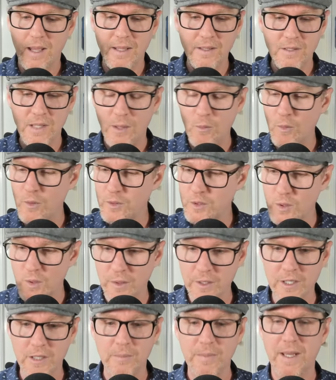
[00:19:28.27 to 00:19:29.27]
and, and we were
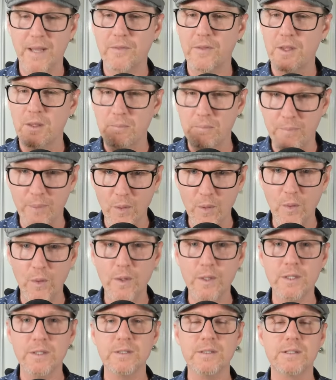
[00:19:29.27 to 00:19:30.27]
talking about the
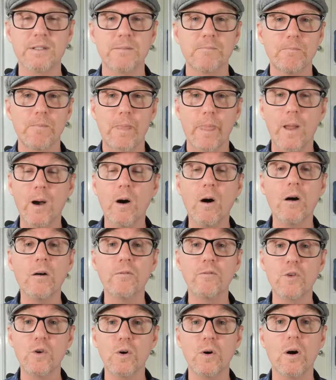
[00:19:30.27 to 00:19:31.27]
importance
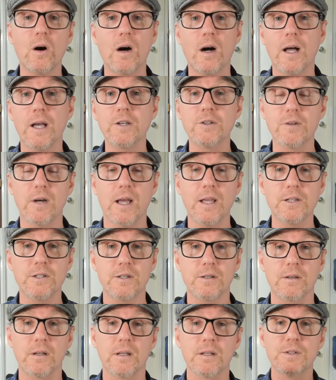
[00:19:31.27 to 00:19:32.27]
of your
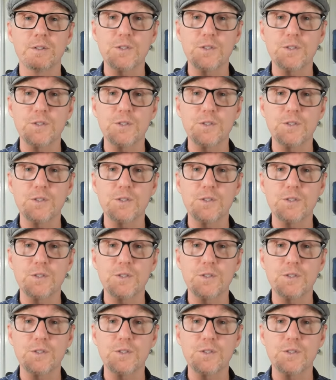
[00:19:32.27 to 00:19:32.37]
hydration.